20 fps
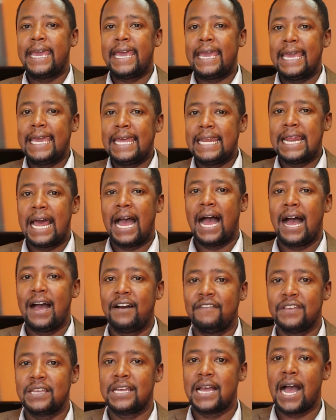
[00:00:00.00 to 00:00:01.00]
and
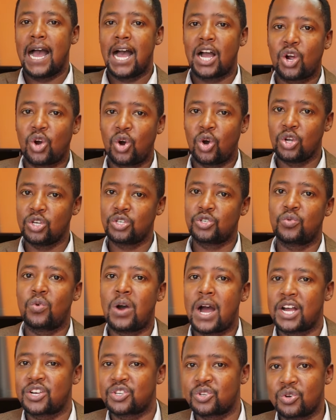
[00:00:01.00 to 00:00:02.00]
having a call to
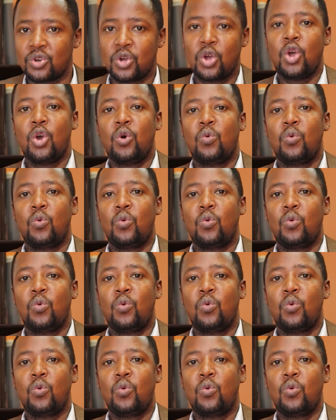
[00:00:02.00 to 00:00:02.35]
action.